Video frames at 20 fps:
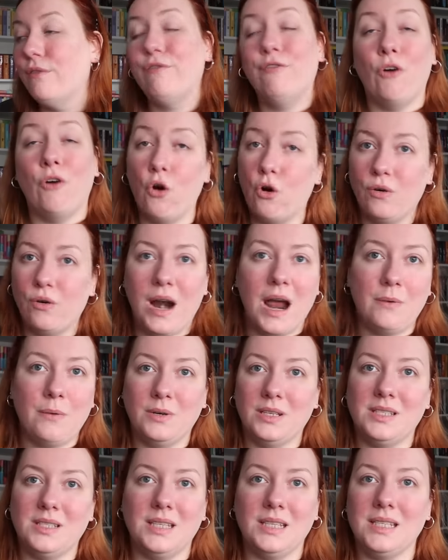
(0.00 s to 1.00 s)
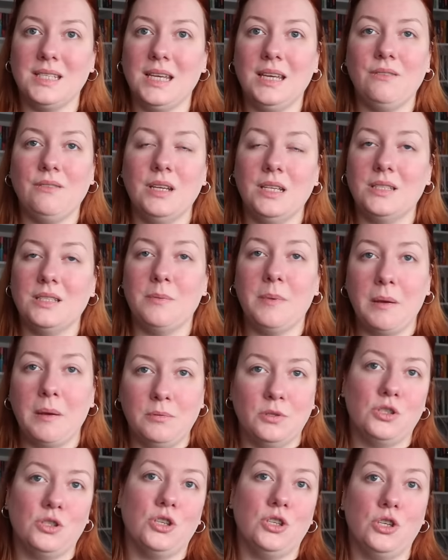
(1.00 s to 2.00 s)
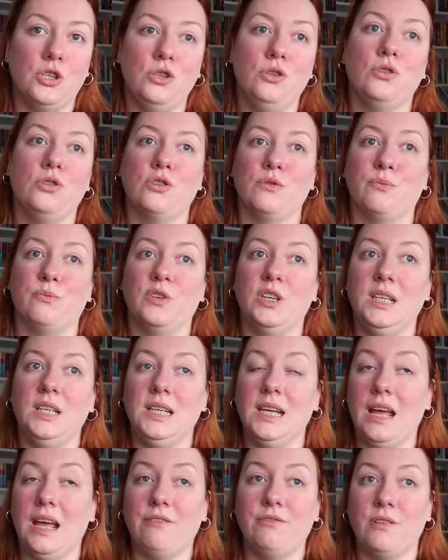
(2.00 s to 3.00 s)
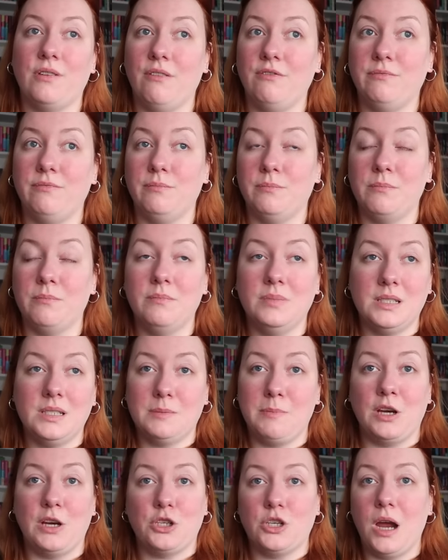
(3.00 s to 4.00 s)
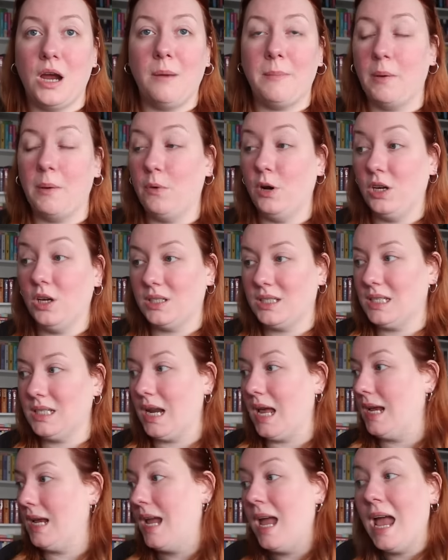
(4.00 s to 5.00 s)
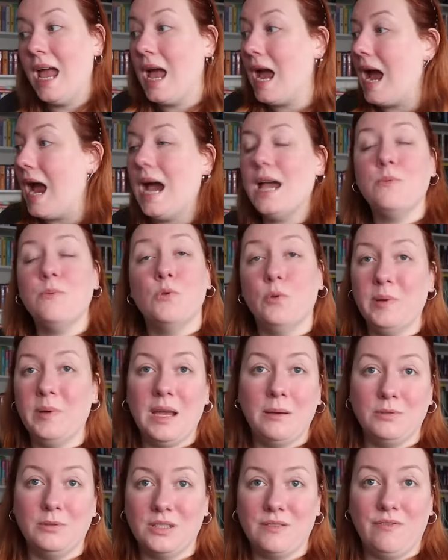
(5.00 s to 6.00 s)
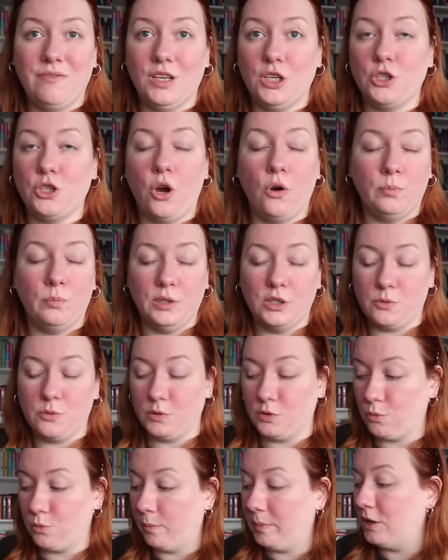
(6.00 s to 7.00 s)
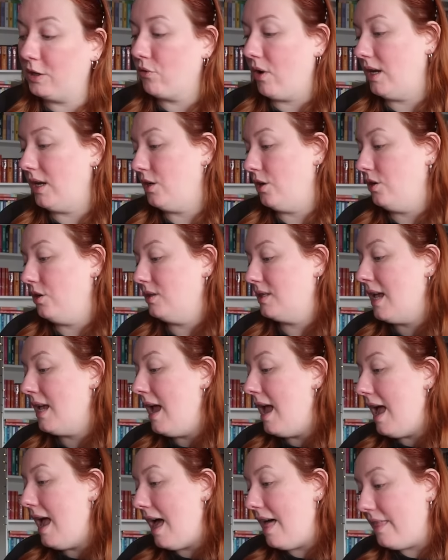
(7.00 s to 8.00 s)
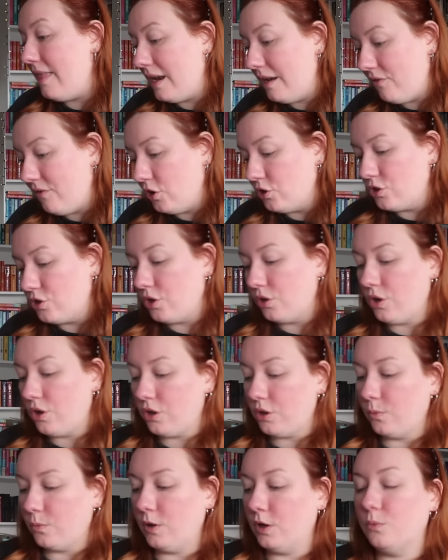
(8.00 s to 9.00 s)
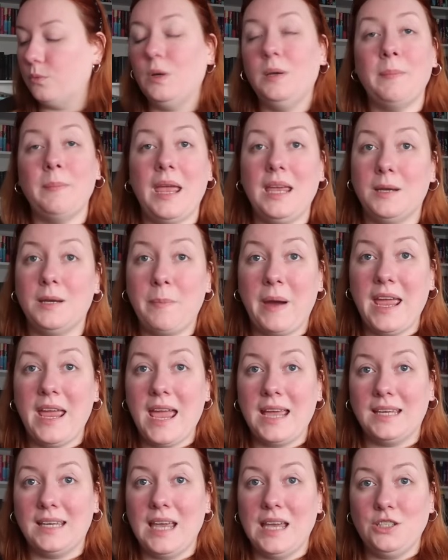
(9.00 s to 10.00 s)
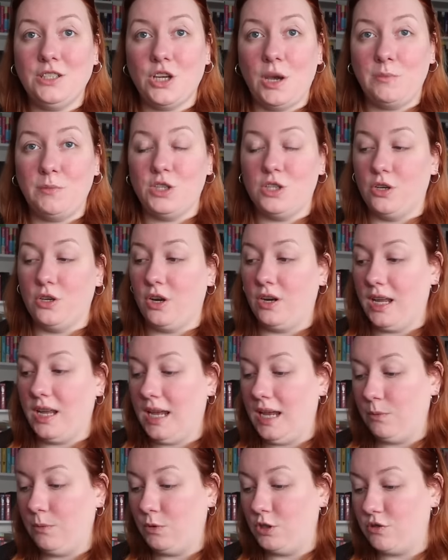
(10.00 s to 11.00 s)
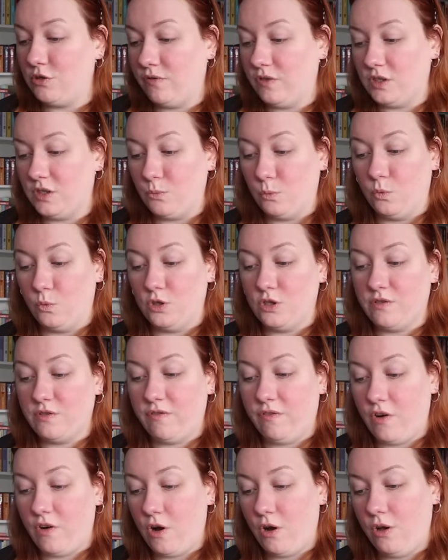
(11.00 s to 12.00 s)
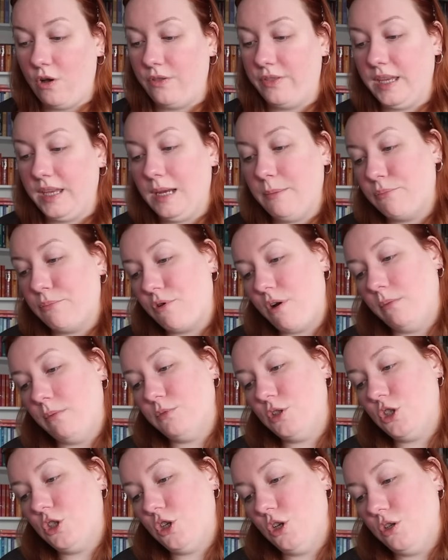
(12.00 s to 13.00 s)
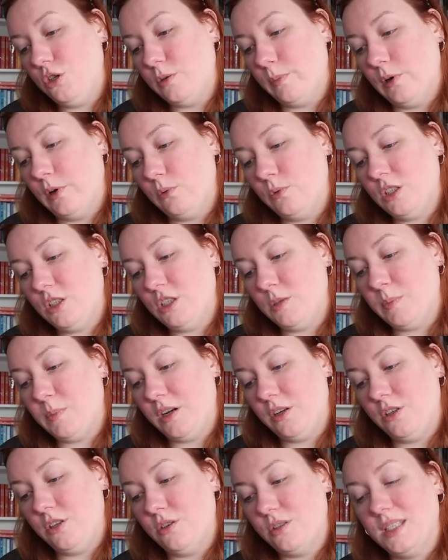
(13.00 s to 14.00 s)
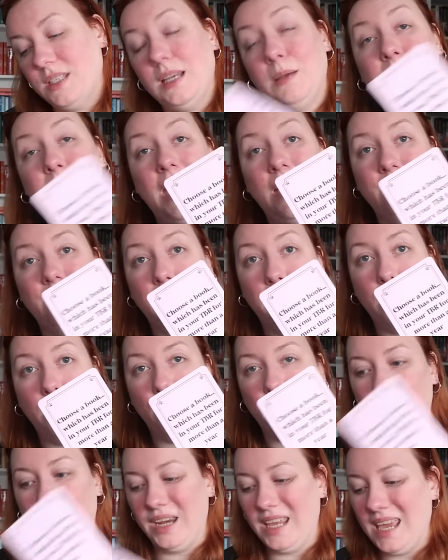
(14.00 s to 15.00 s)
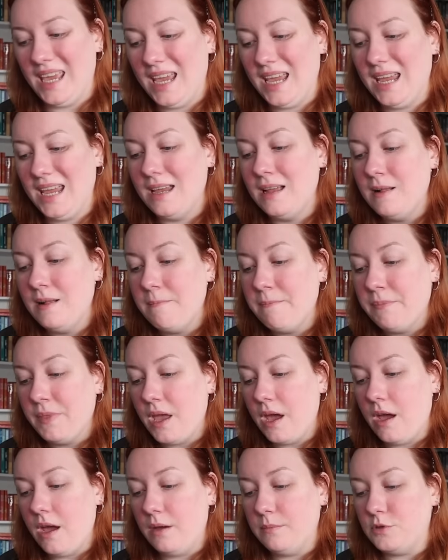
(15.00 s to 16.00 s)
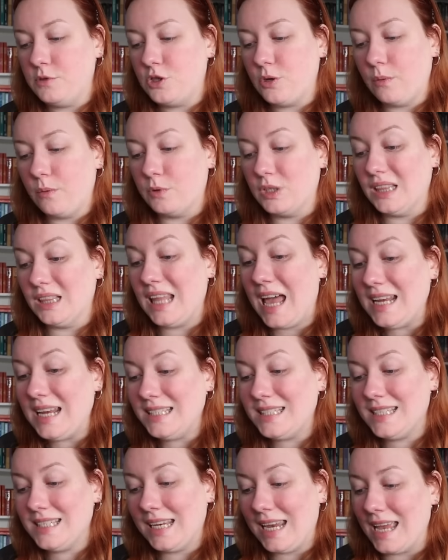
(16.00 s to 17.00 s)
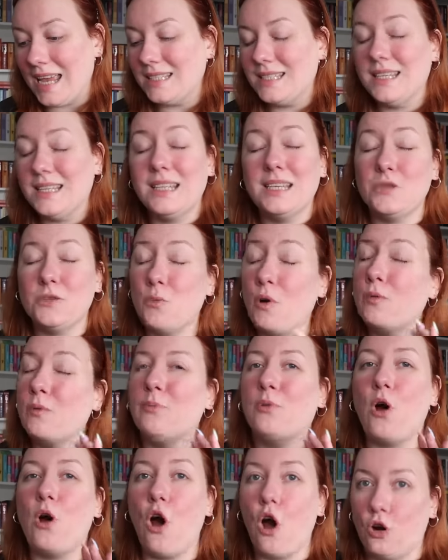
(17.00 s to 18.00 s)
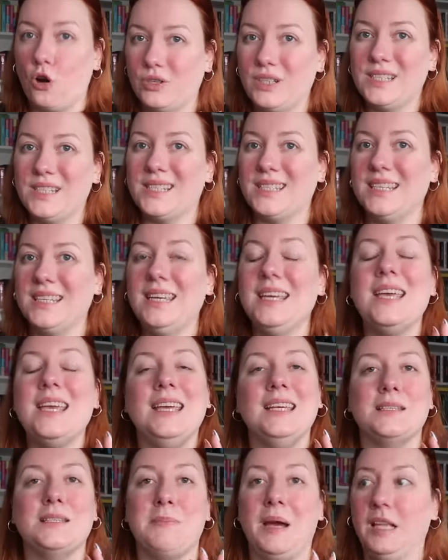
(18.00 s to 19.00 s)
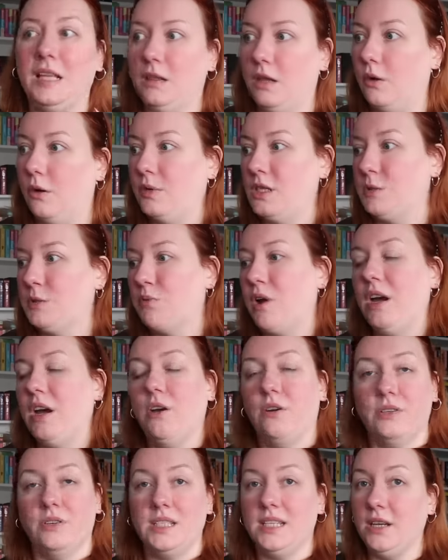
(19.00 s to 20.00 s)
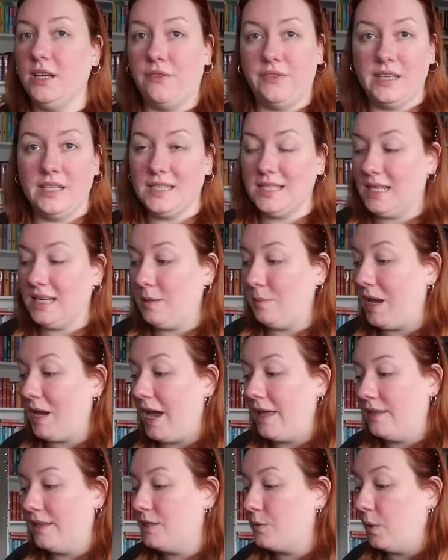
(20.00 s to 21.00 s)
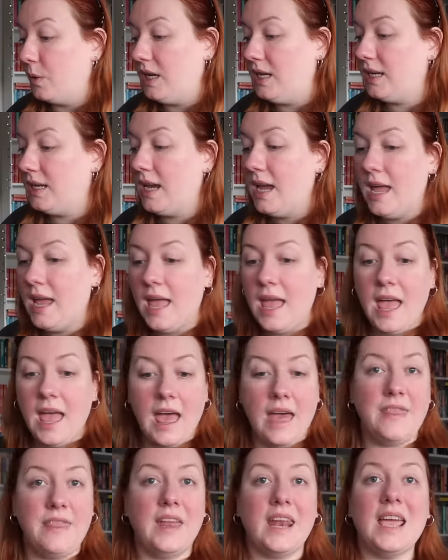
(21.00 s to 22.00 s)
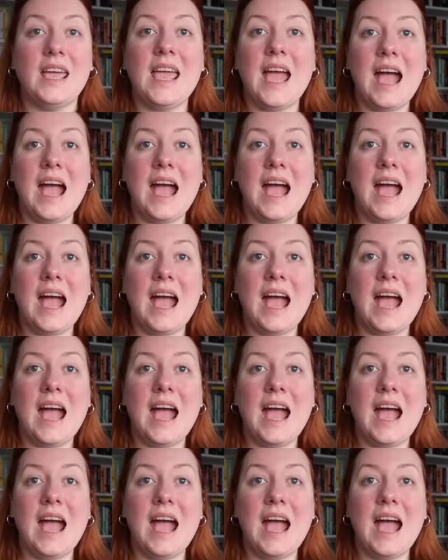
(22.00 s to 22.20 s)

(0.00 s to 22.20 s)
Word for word: four hours this evening to be able to do some reading after I've smashed out my work today, I will be able to finish Hopeless, which will be great news. And then I've also got The World We Make by N.K. Jemisin on here, which was, for the prompt Choose a Book, which has been on your TBR for more than a year. Um, so I would like to get to this one, but honestly, it's my lowest priority on this TBR this week. And then I